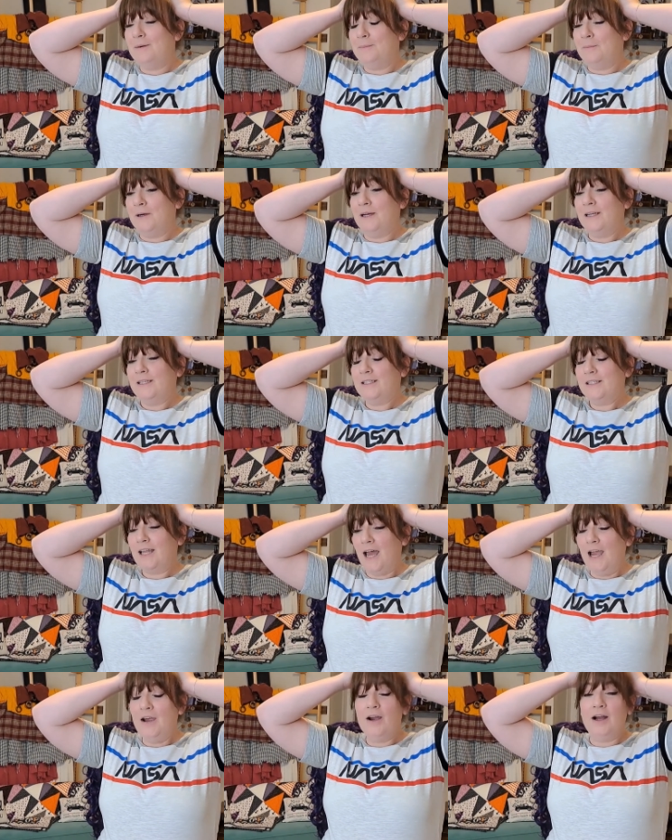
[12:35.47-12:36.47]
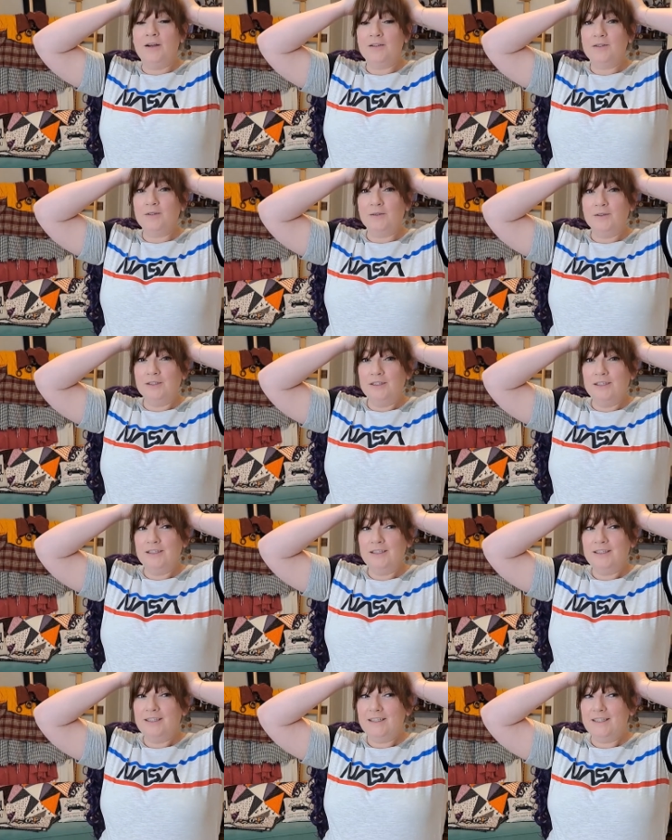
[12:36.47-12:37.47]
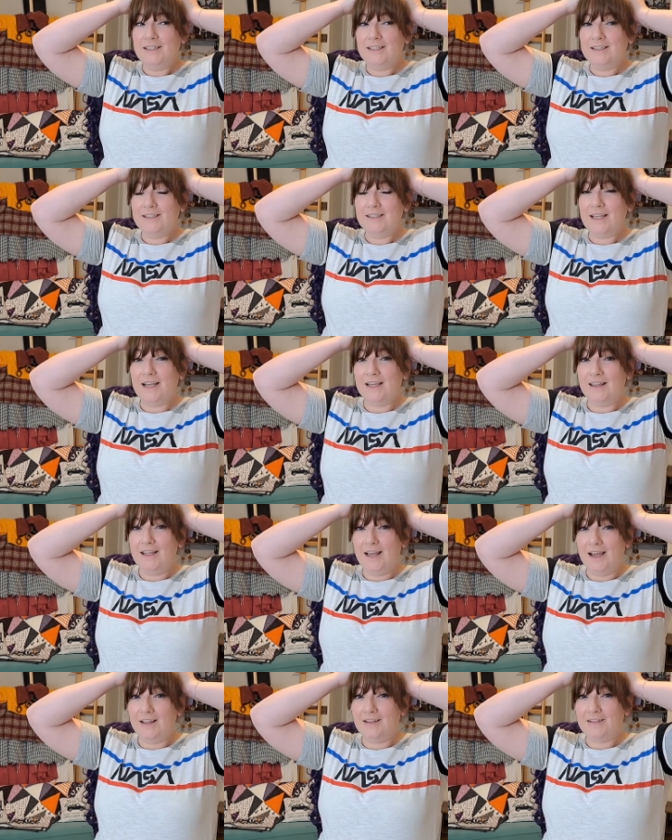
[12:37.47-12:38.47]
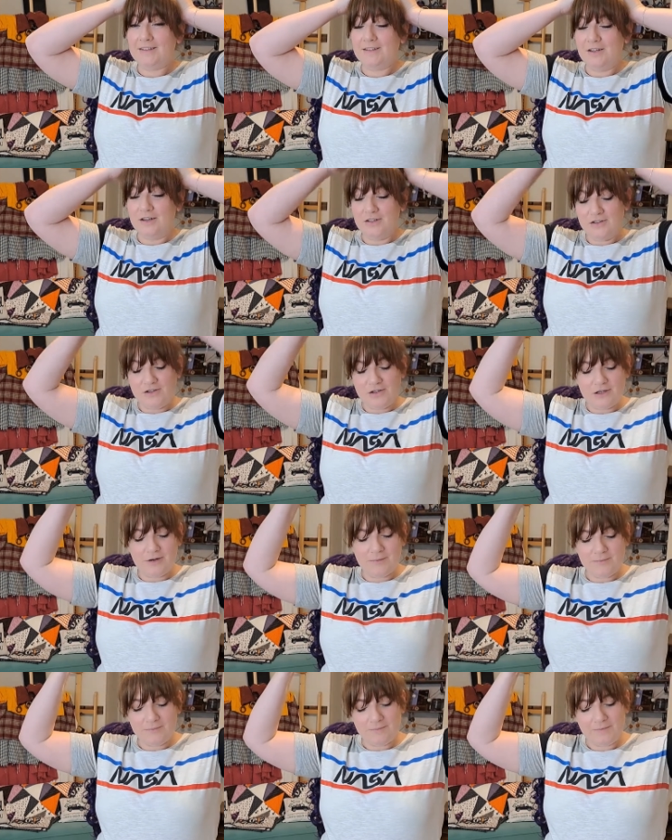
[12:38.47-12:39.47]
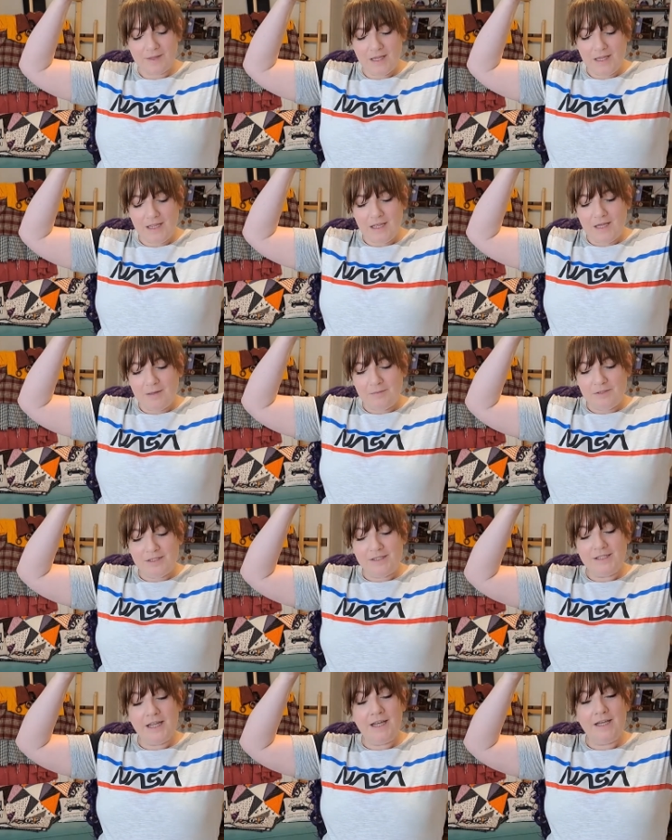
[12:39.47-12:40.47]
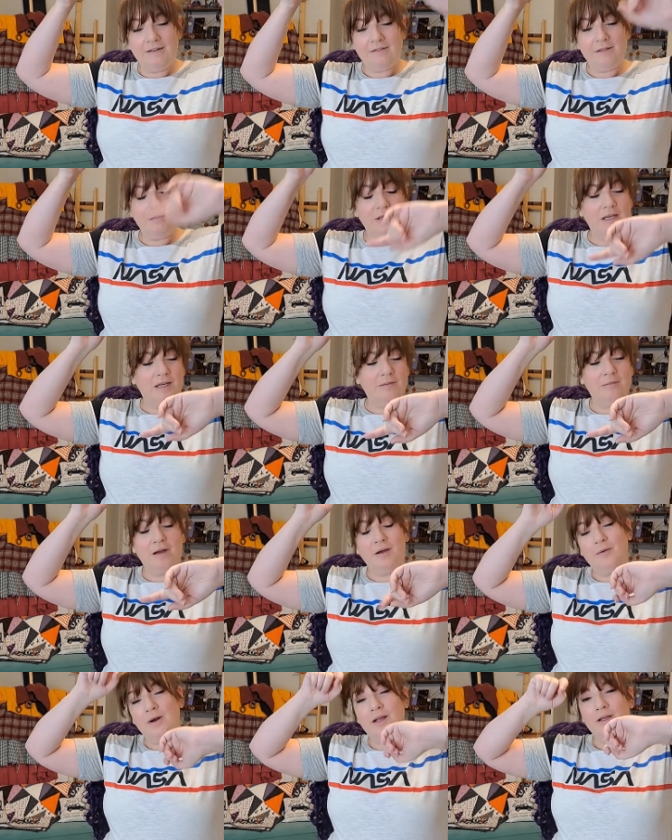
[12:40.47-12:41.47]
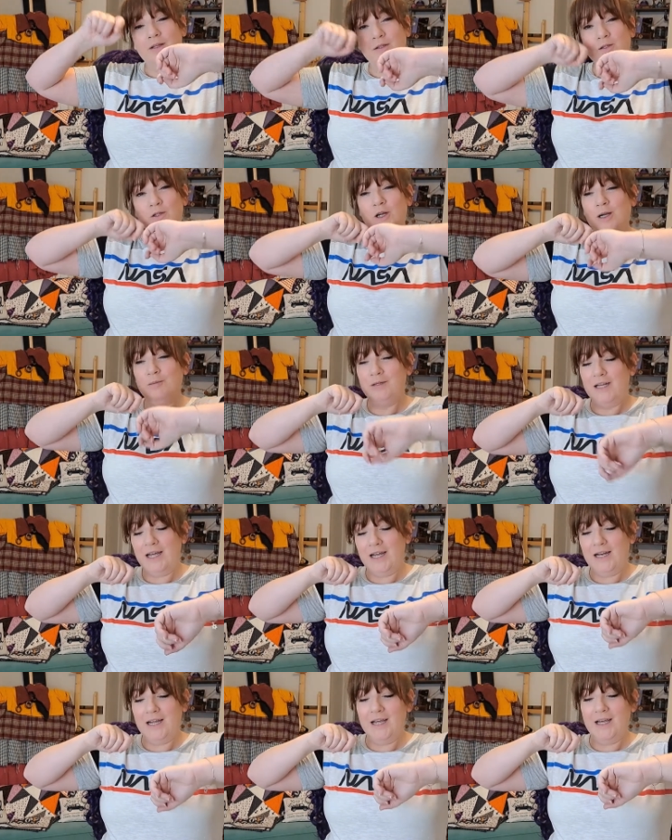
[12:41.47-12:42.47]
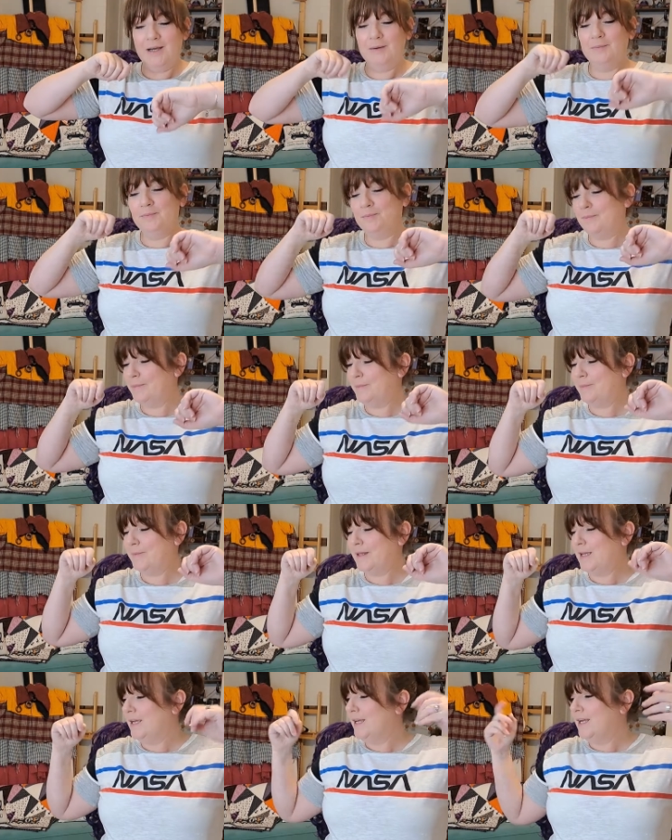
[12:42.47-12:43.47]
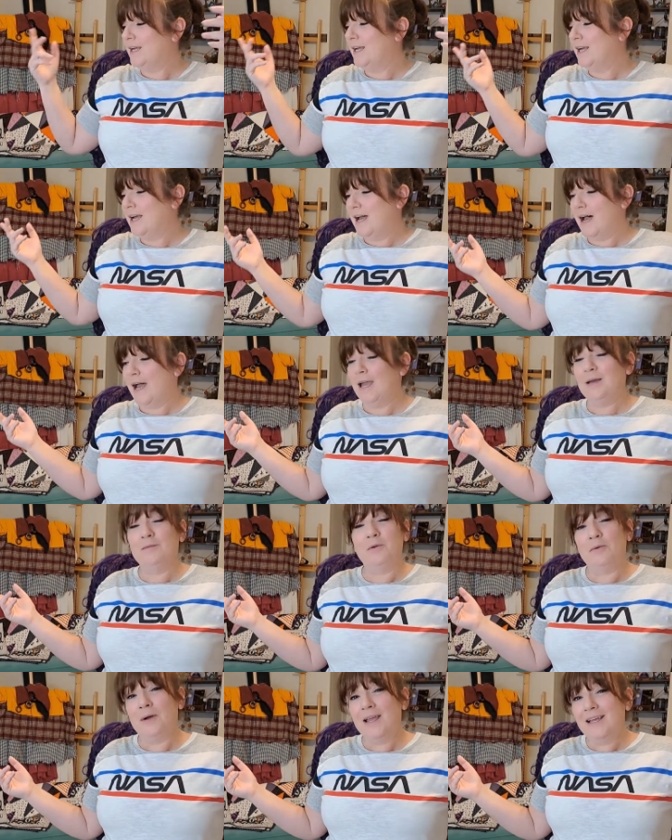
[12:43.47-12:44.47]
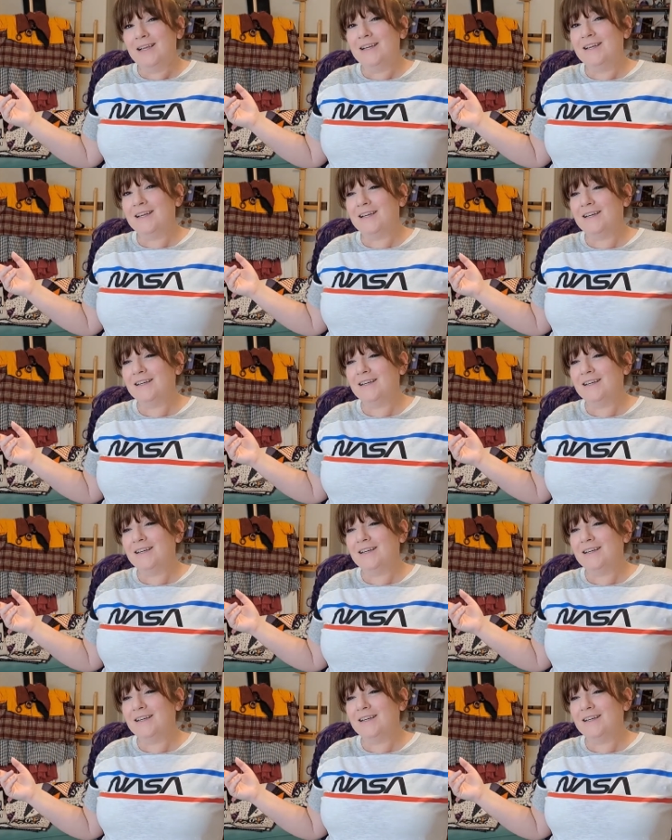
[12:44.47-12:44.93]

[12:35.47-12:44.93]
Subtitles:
My entire household is at the Atlas launch. But since I have to be at my regular job at 8 a.m., I am awake